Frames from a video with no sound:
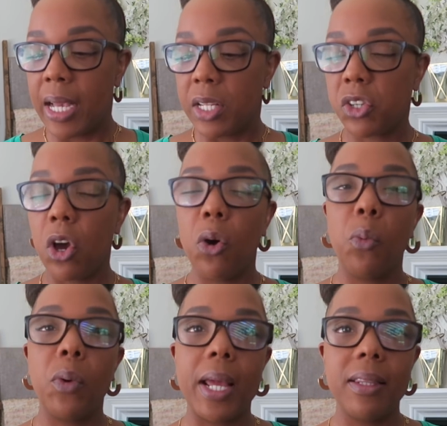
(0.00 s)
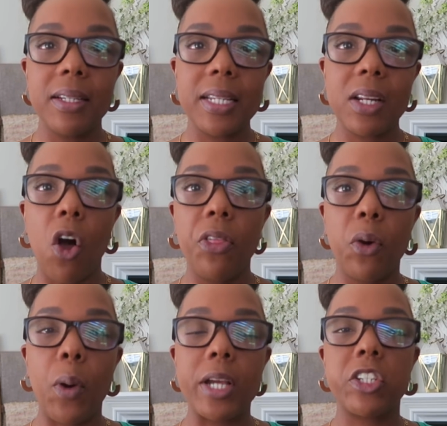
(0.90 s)
So when I looked at all the
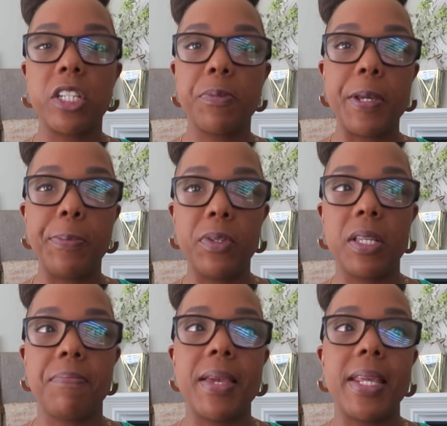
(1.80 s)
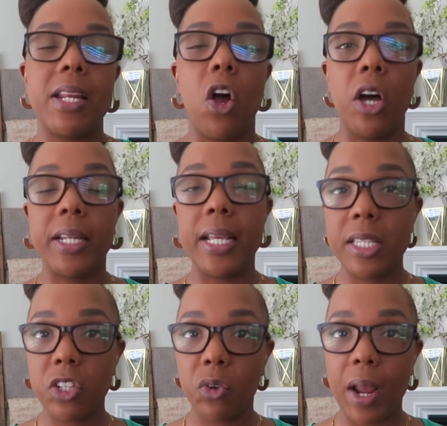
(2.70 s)
questions people submitted on
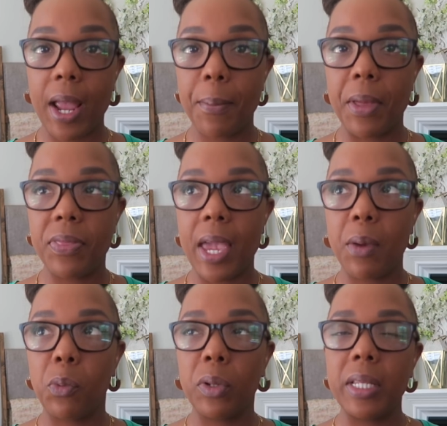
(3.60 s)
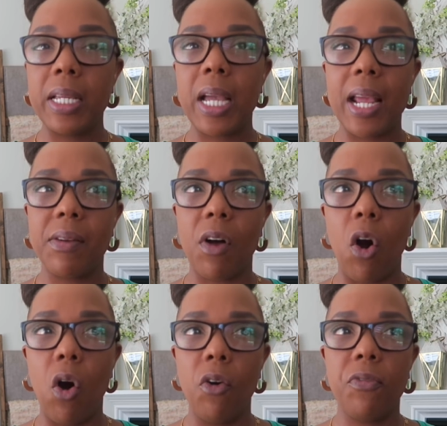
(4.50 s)
Instagram, they were really kind of
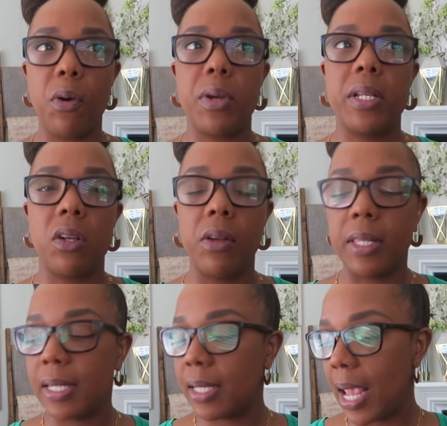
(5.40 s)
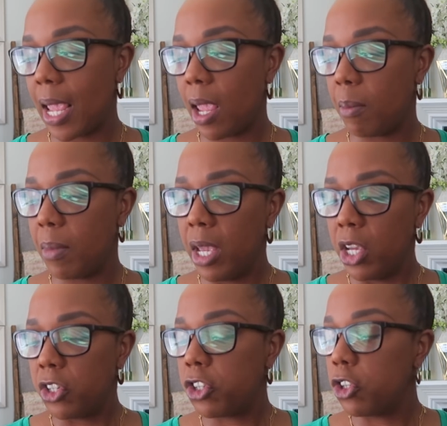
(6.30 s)
all focused on the same
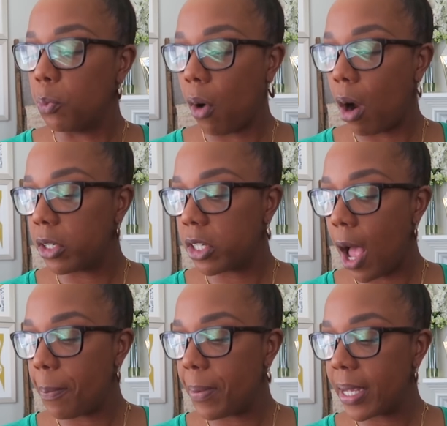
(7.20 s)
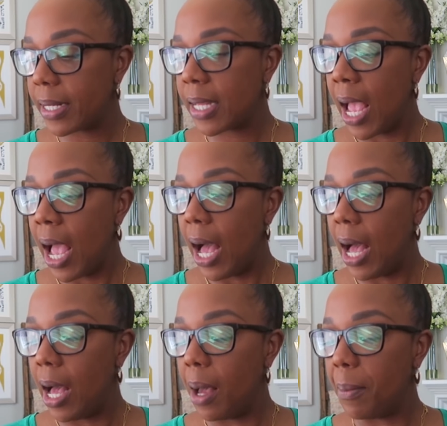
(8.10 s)
two broader topics.
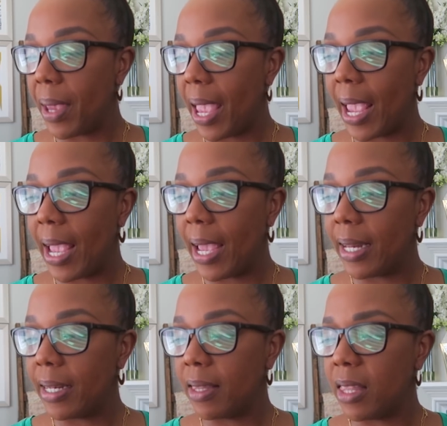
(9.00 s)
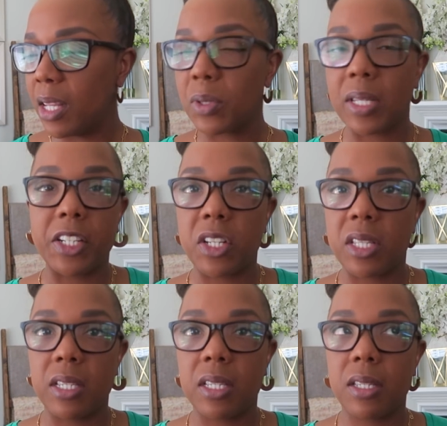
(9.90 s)
And then there was like
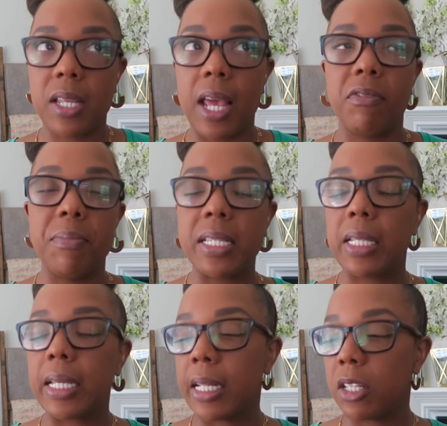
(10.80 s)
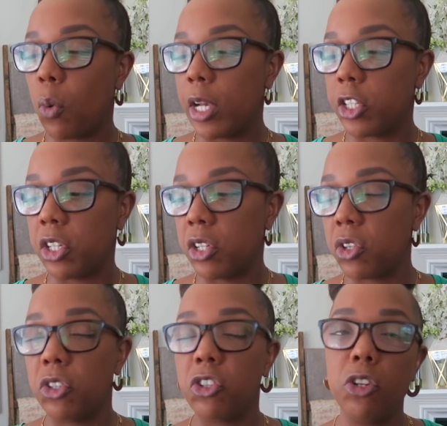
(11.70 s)
just this set of miscellaneous questions.
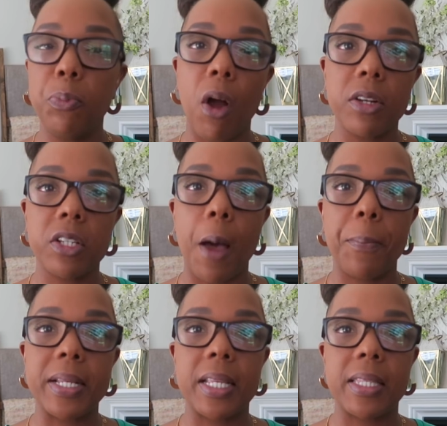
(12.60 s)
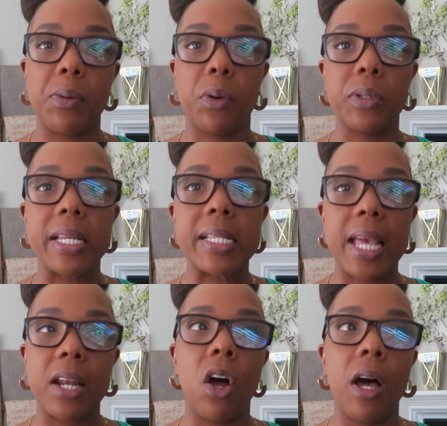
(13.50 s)
So the two broad topics that they were really
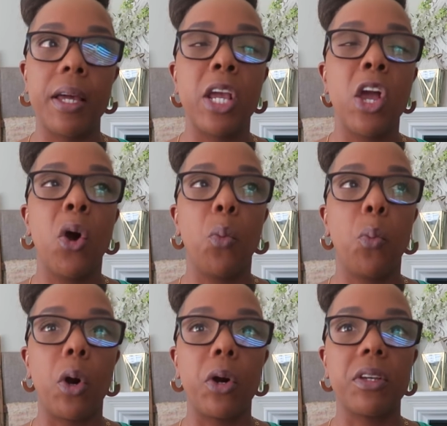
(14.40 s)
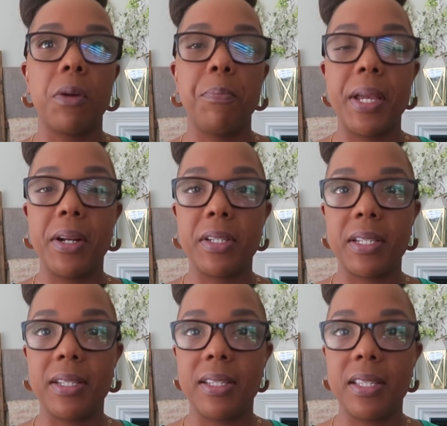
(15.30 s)
set on were the
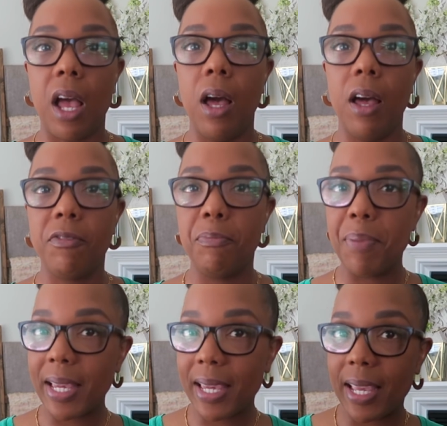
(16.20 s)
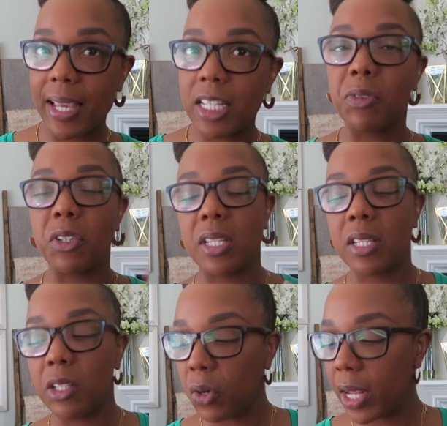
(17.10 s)
comparisons of big kids
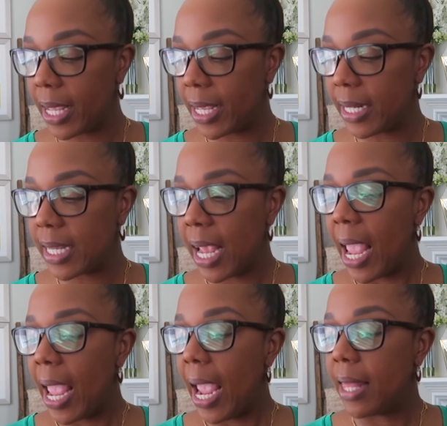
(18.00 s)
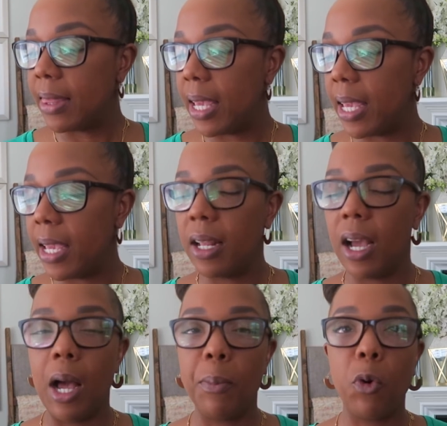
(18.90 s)
versus little kids, and
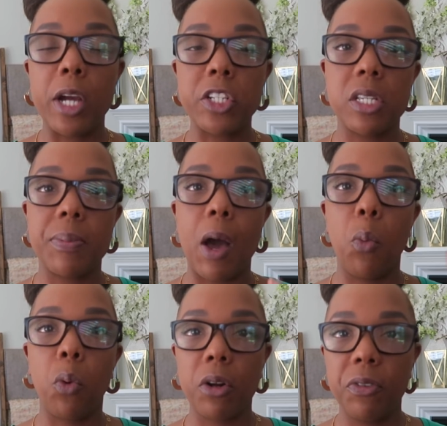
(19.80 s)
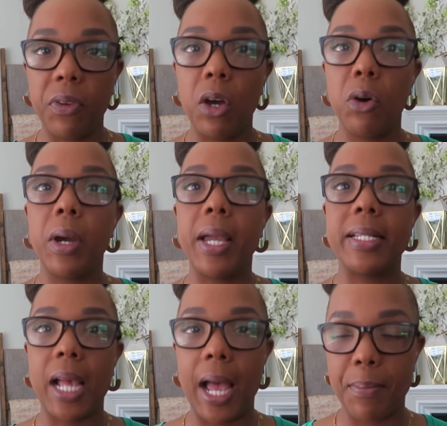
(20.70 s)
then questions about workflow
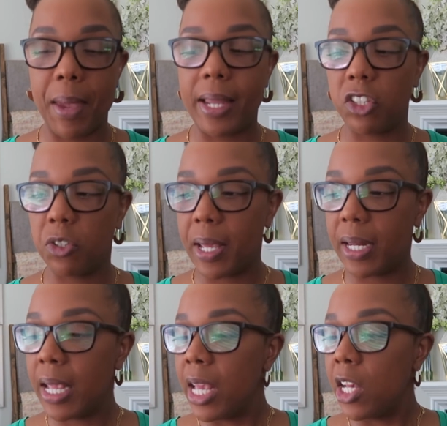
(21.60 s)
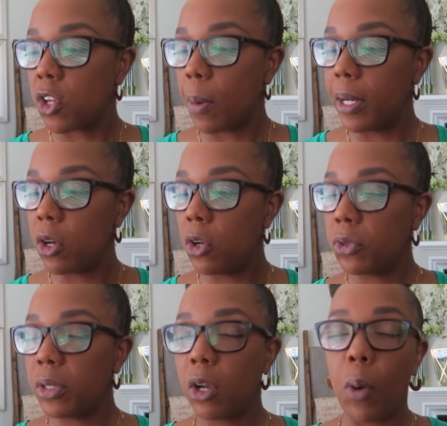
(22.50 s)
and time management. So I'm gonna go
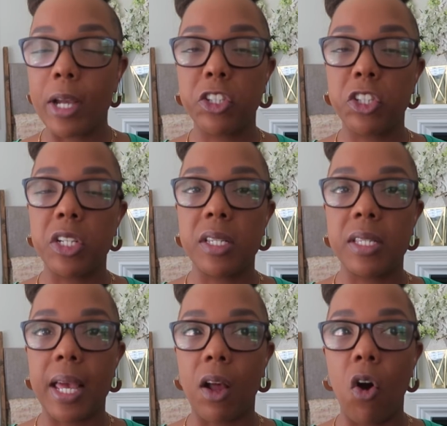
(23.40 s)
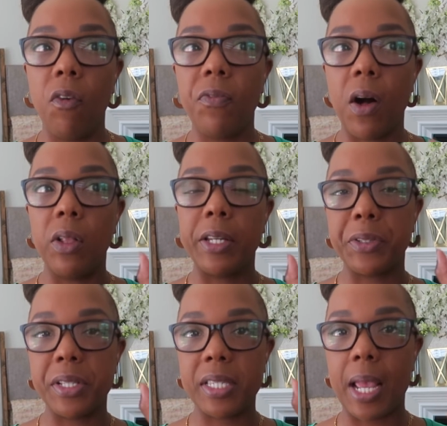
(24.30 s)
through the questions that all fall
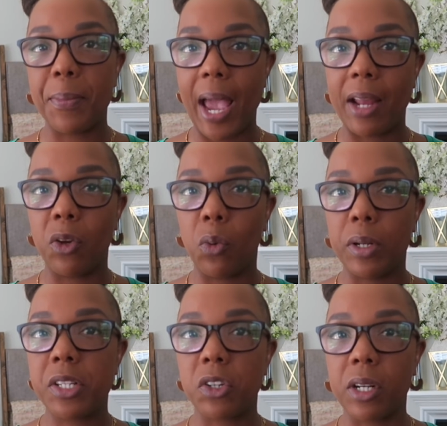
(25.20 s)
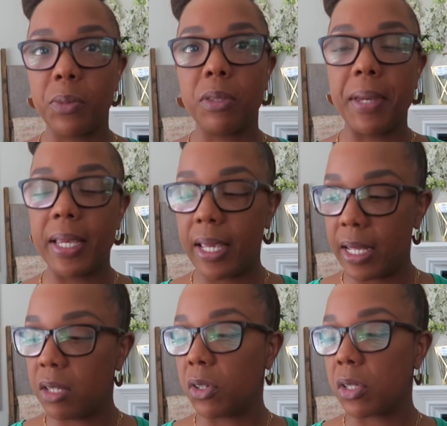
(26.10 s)
under the same category, starting with big
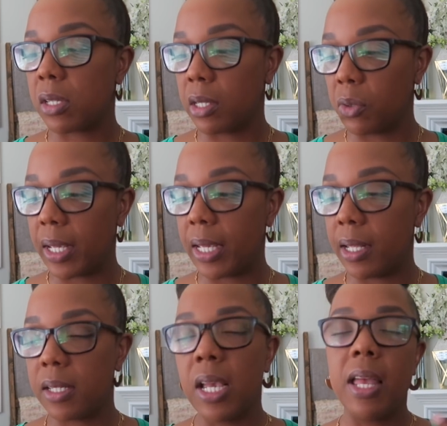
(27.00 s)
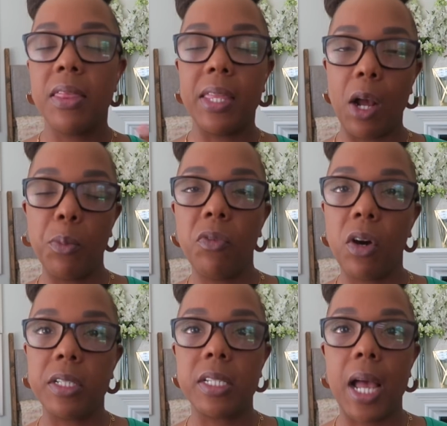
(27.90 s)
kids versus little kids. Then I'll move
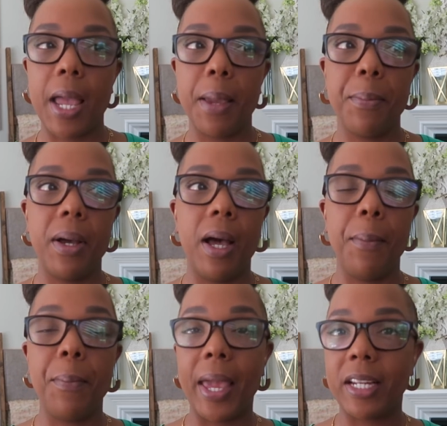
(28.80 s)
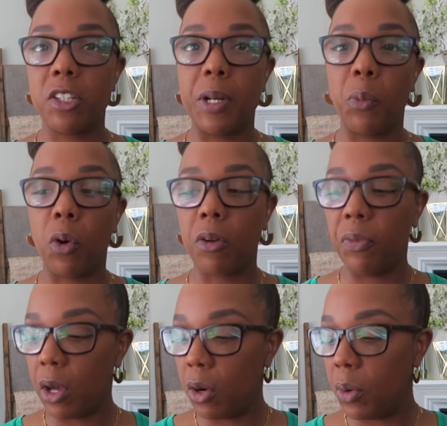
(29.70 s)
on to time management and
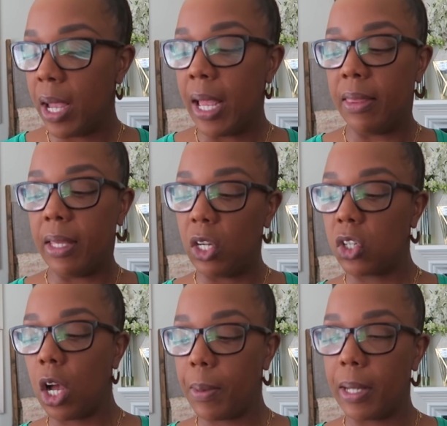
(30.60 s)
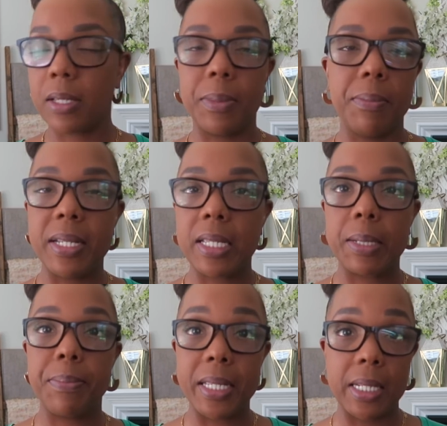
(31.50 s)
workflow. Then I'll talk about some of
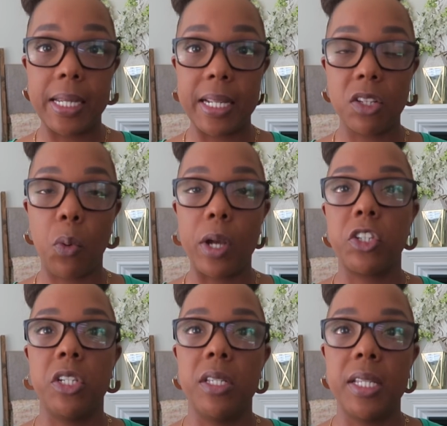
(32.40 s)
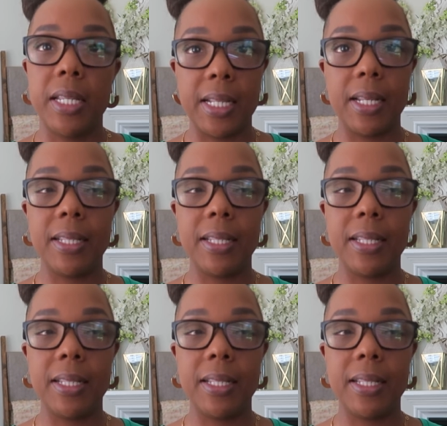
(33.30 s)
the miscellaneous questions. And